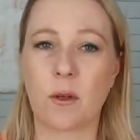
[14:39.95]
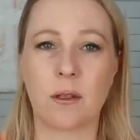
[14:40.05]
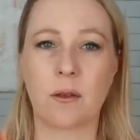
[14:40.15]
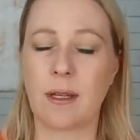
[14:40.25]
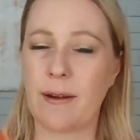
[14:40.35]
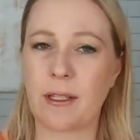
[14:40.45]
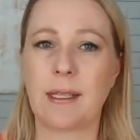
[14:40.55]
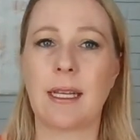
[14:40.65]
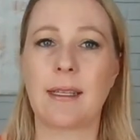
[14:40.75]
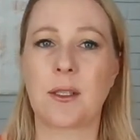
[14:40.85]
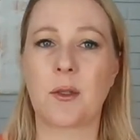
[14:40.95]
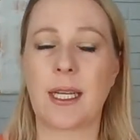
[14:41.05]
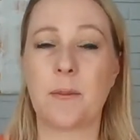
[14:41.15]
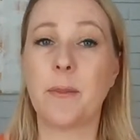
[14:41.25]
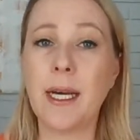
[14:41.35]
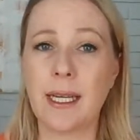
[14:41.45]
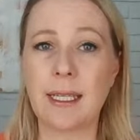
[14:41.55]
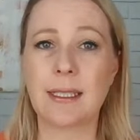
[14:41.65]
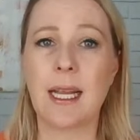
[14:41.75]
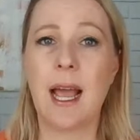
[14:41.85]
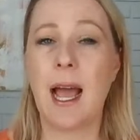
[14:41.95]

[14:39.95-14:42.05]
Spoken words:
where everything is great, but